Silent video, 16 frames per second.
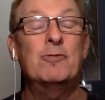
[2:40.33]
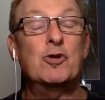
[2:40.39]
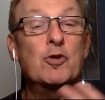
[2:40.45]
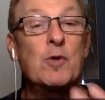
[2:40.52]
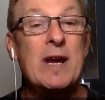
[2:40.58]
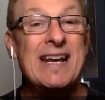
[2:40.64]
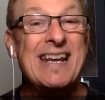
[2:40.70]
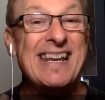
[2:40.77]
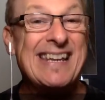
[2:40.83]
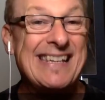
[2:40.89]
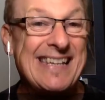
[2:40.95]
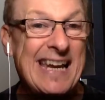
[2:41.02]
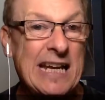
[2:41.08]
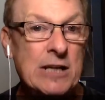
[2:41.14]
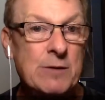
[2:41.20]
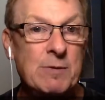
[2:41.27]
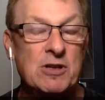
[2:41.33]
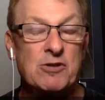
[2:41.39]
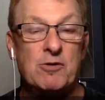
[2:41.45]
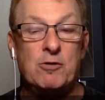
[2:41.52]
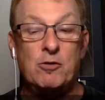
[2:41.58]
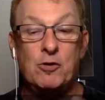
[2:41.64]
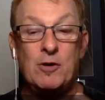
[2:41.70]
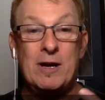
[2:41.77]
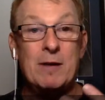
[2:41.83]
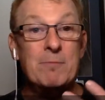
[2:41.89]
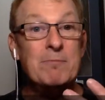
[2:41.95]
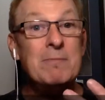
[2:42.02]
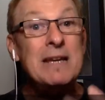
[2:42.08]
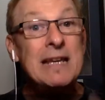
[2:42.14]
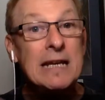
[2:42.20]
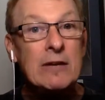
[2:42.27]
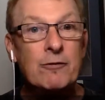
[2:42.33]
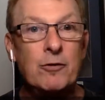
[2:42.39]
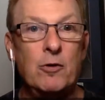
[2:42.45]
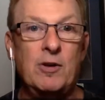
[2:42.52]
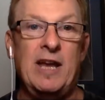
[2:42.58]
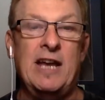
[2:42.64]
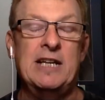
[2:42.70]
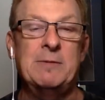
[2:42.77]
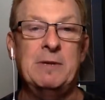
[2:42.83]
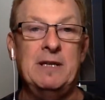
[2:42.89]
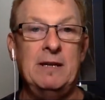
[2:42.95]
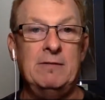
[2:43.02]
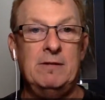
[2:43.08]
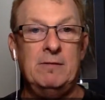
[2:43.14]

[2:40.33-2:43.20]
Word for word: create engagement create meaningful engagement that,